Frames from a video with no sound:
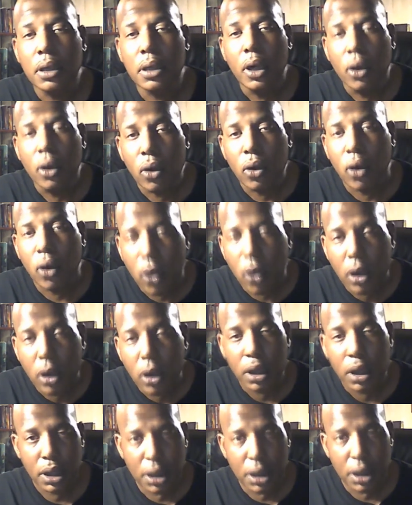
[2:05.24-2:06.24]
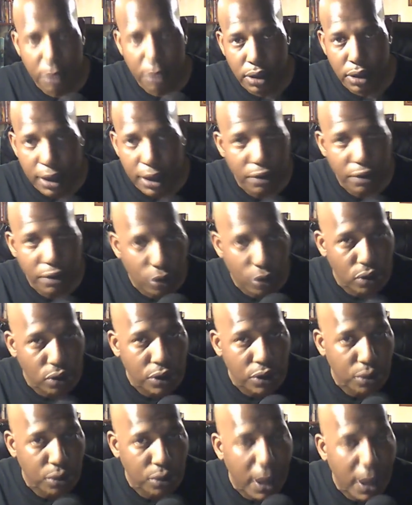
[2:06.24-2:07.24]
Or is Lennox
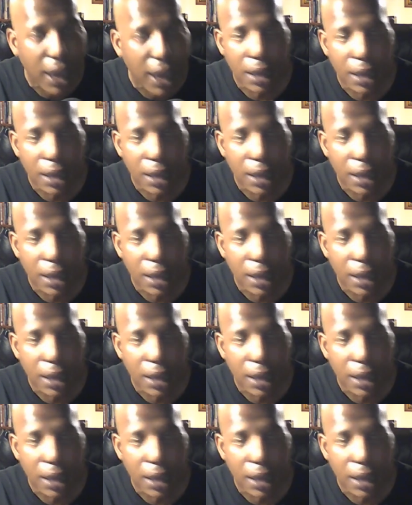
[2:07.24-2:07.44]
right?